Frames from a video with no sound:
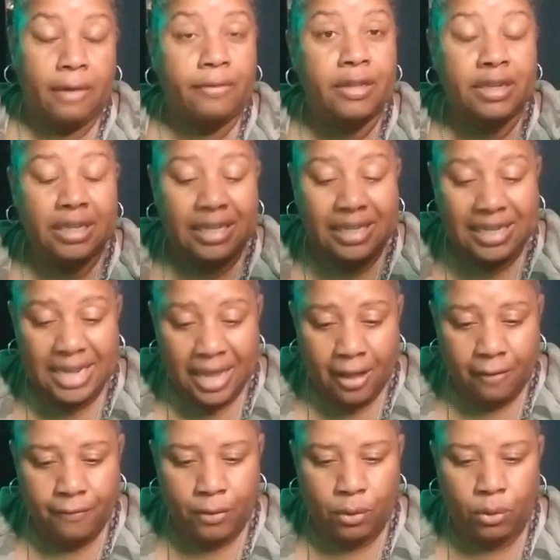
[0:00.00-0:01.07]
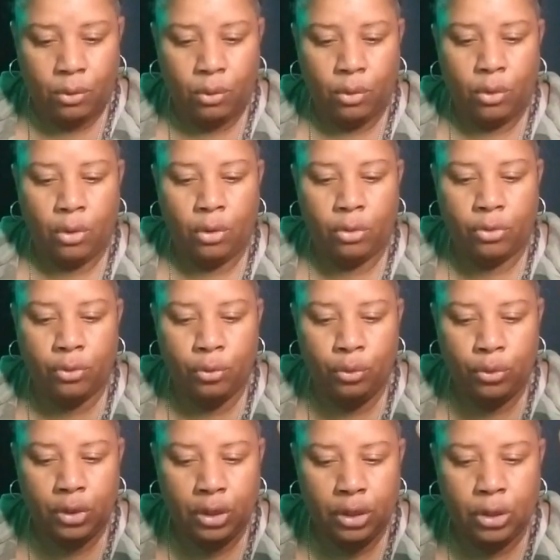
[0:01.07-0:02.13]
of the devil
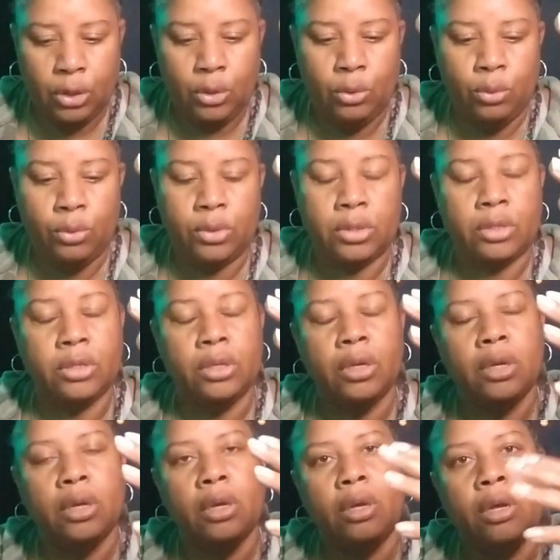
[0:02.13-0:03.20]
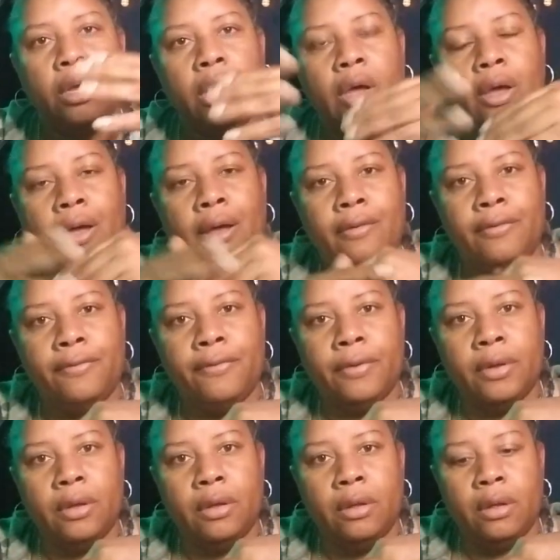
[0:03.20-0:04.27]
through the use of
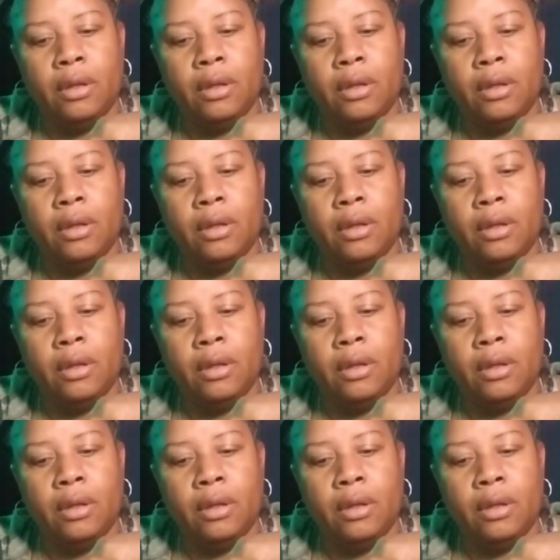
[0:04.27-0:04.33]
